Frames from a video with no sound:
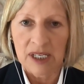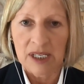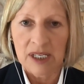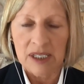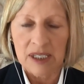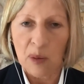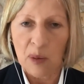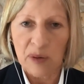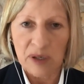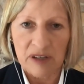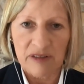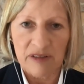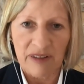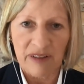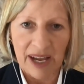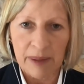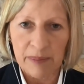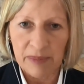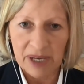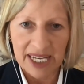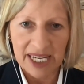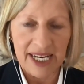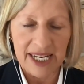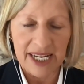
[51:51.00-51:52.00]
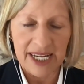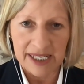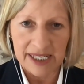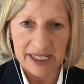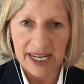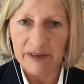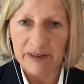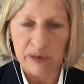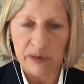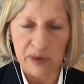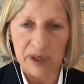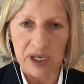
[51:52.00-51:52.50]
call your family in,
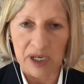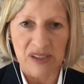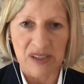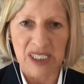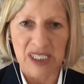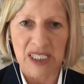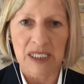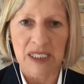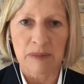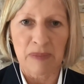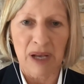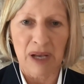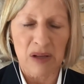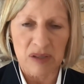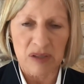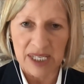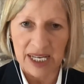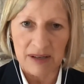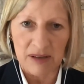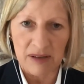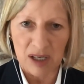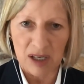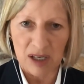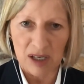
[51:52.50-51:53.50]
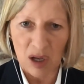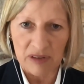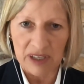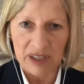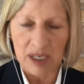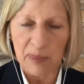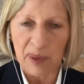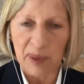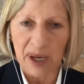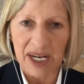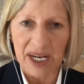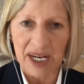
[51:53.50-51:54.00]
everyone goes into meltdown, can't think about